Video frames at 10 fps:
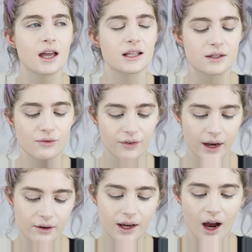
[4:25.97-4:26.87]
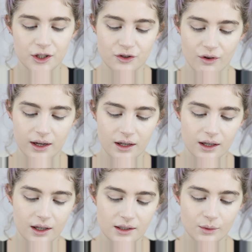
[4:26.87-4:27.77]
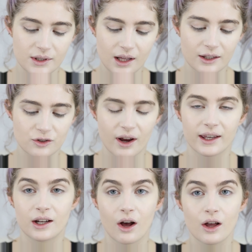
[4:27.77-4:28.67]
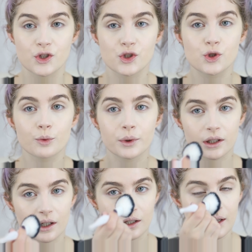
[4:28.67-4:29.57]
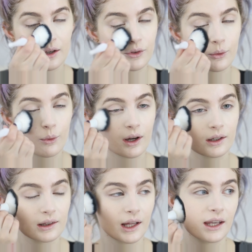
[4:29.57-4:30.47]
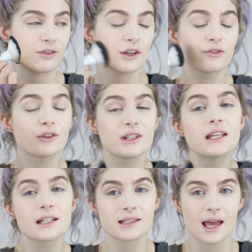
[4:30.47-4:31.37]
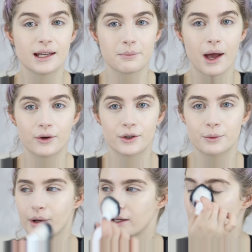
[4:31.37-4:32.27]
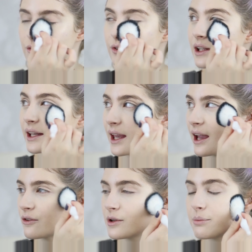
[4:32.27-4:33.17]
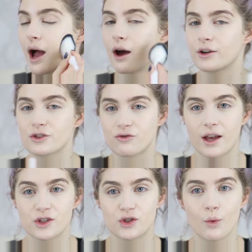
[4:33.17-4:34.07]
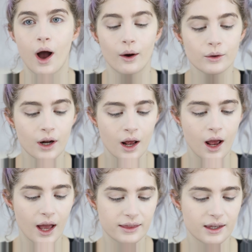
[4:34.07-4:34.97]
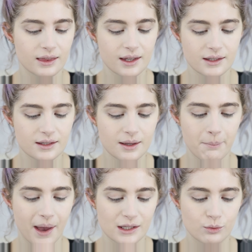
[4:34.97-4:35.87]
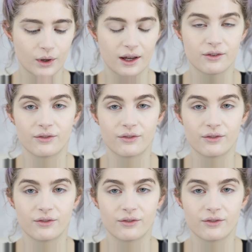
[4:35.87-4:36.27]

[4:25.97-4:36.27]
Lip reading: it's very hydrating. So it's not drying at all. It's super good if you want, like if you need a setting powder but you feel like every powder dries you out. I think this is the best one I